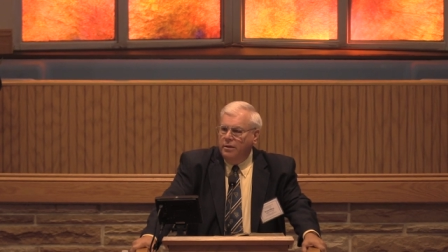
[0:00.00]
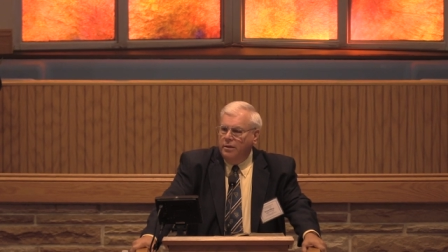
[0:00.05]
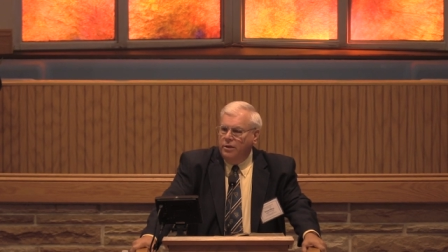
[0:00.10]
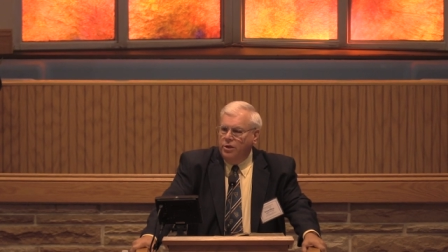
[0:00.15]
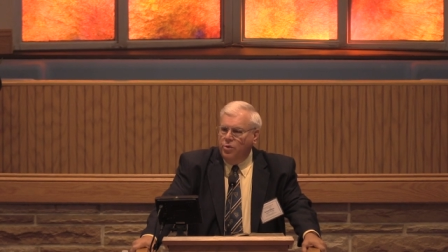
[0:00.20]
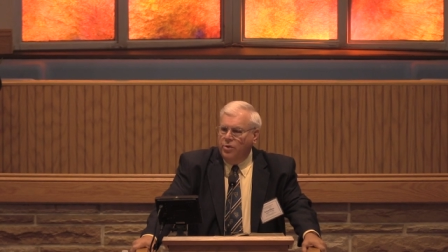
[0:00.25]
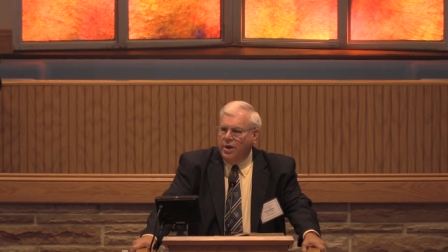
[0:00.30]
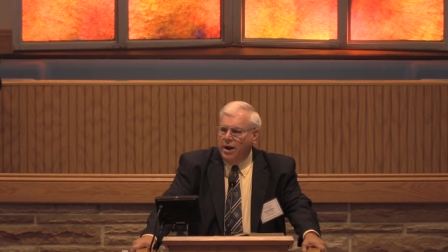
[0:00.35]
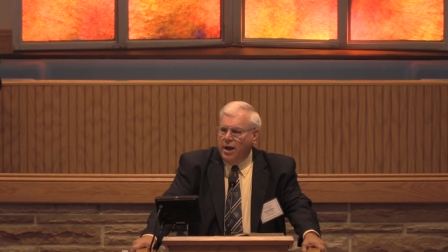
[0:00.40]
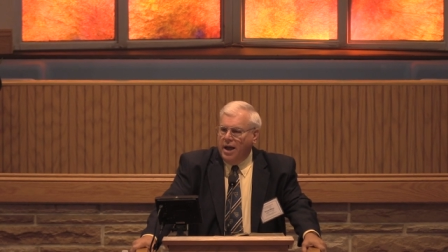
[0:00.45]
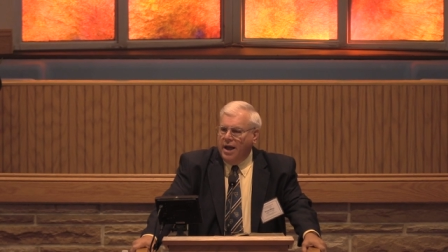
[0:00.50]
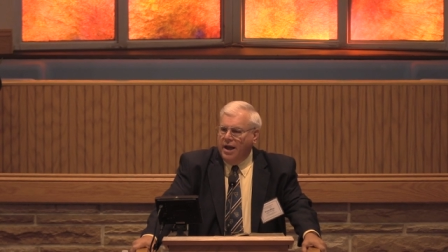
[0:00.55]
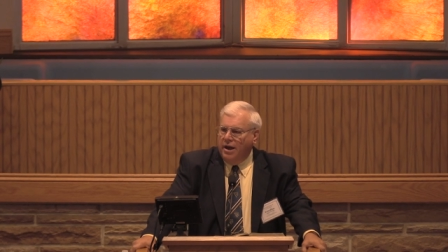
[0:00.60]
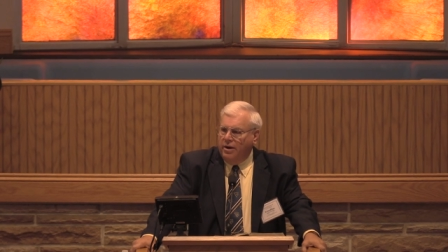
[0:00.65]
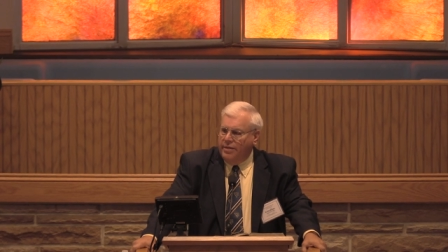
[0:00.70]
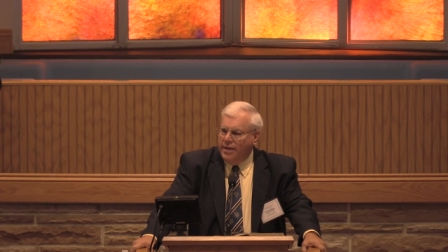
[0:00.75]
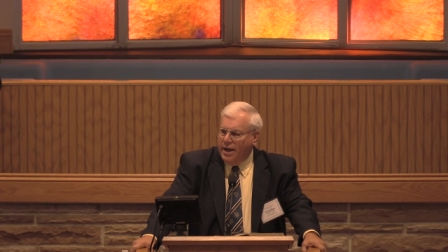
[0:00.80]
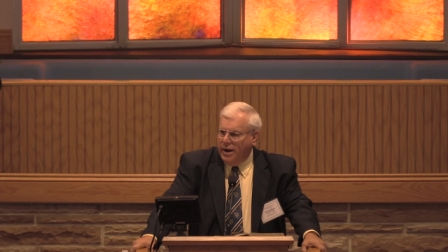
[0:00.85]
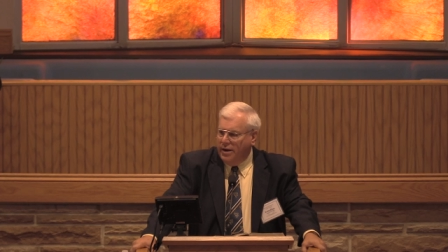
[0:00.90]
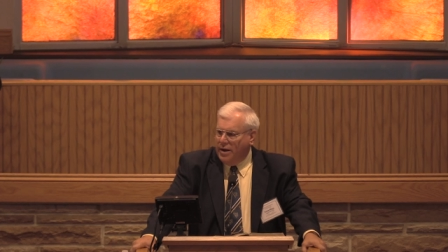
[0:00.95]
You and I
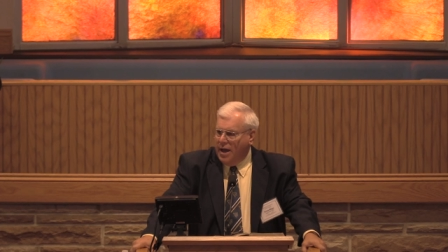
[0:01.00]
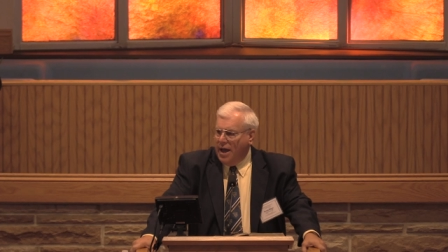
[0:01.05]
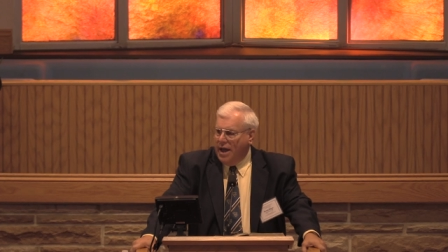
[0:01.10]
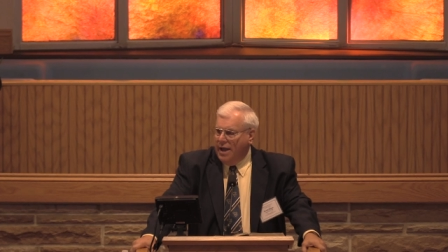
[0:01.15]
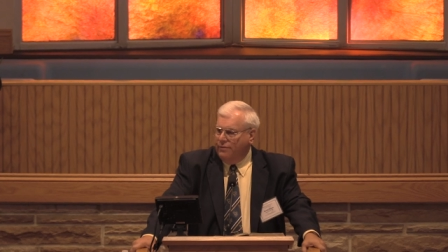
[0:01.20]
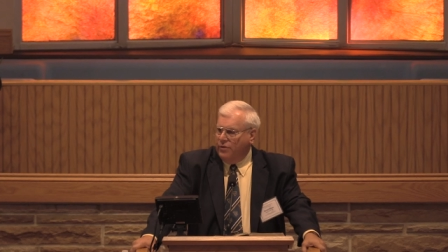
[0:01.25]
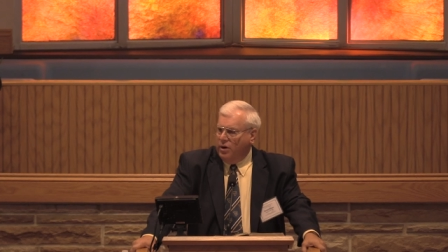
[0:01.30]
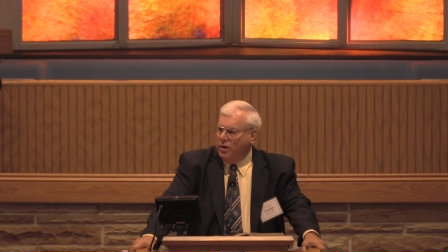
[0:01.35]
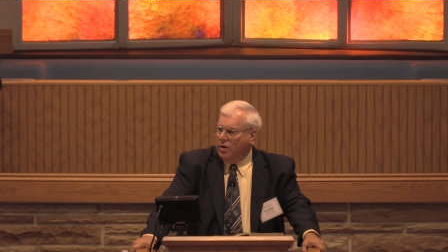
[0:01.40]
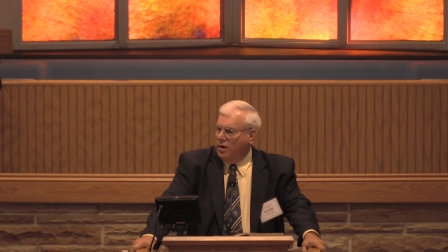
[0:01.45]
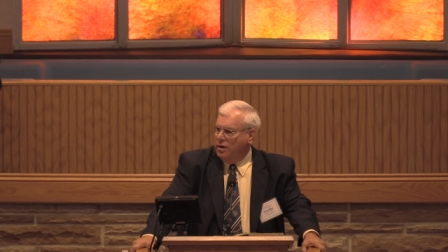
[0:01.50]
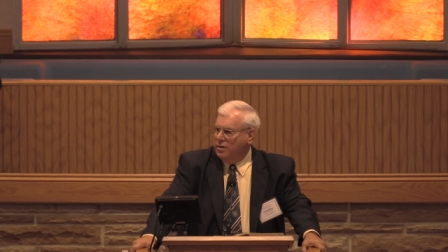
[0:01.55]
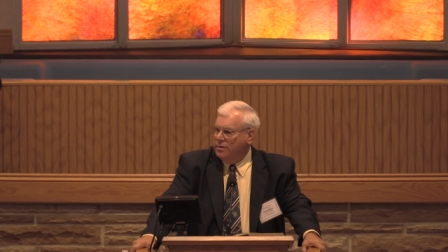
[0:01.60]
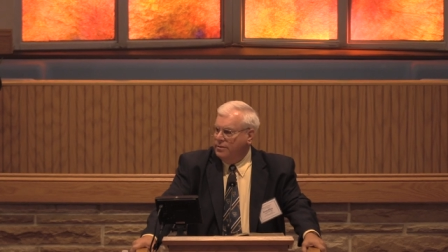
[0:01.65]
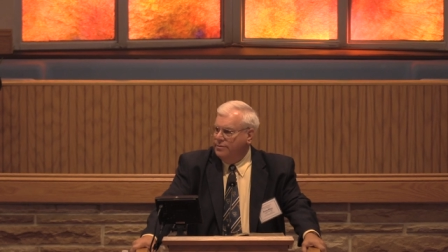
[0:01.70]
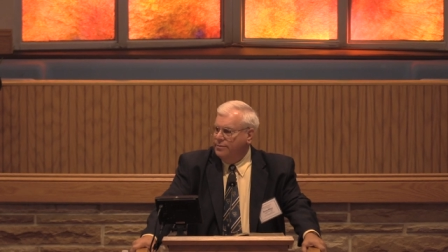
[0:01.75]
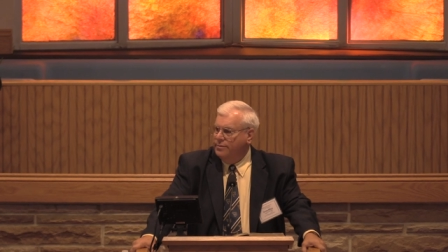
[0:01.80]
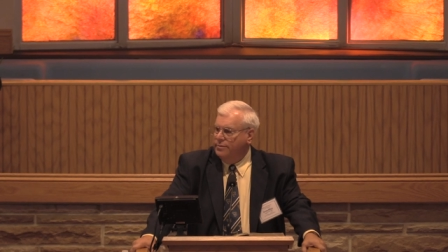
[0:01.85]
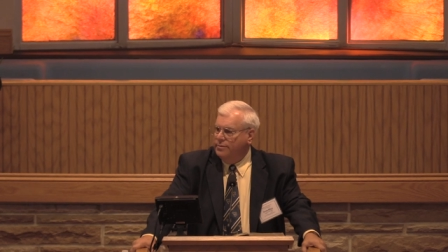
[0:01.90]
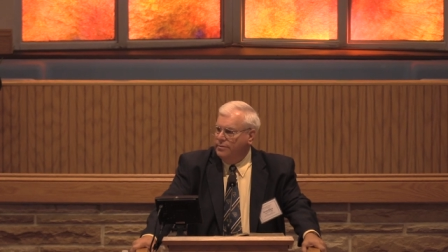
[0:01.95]
are that
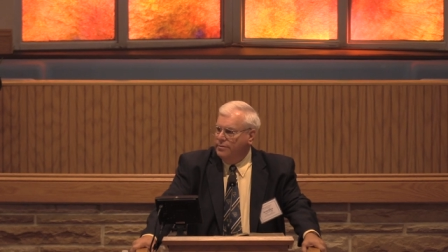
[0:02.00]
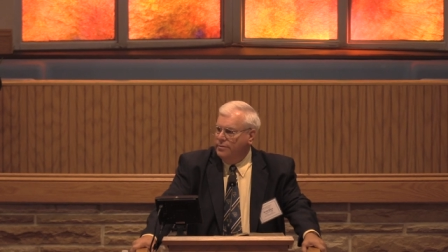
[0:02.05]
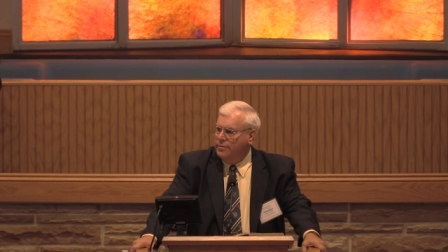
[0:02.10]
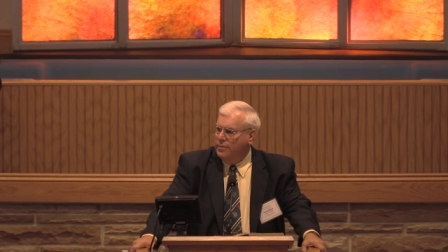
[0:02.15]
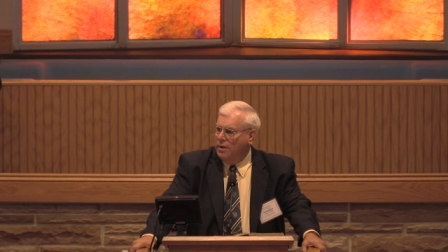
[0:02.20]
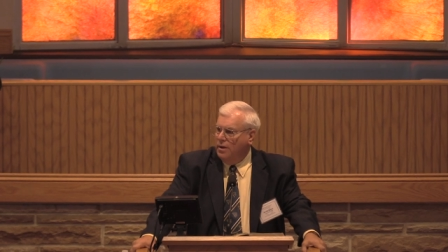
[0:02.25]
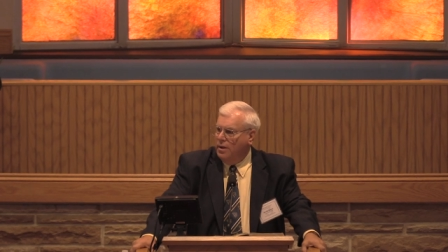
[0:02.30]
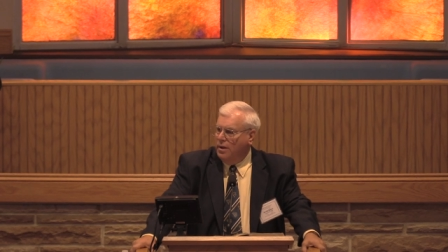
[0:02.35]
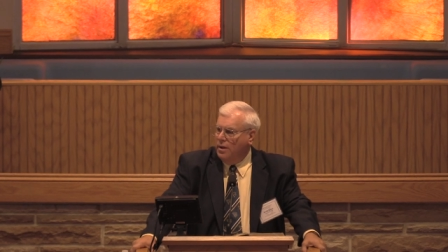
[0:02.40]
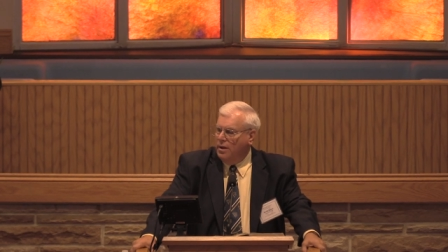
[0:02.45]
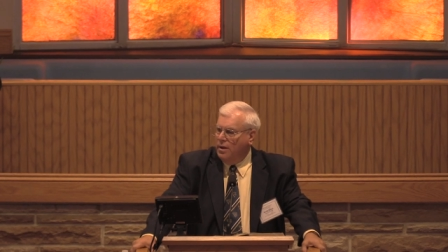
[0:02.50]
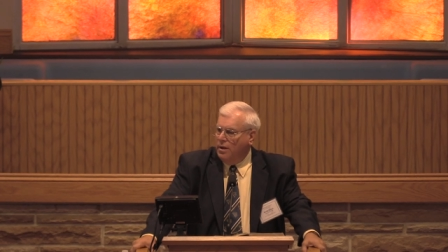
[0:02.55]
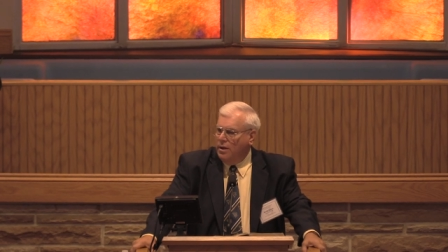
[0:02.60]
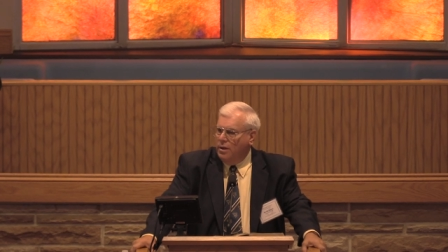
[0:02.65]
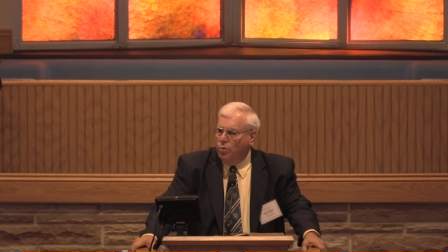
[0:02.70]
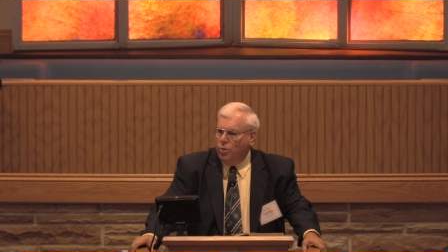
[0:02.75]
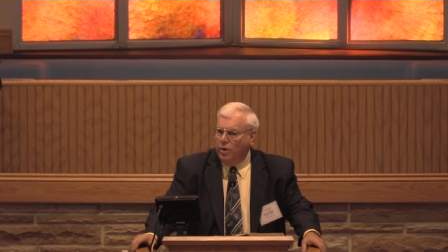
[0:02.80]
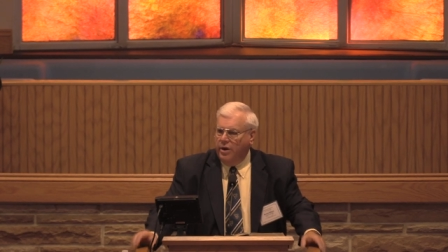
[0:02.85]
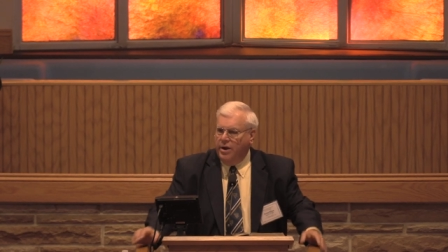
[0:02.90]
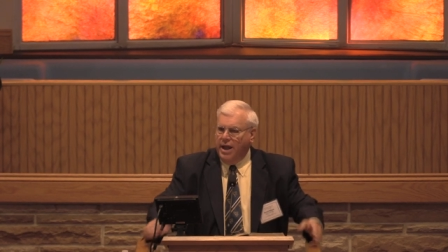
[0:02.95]
diver.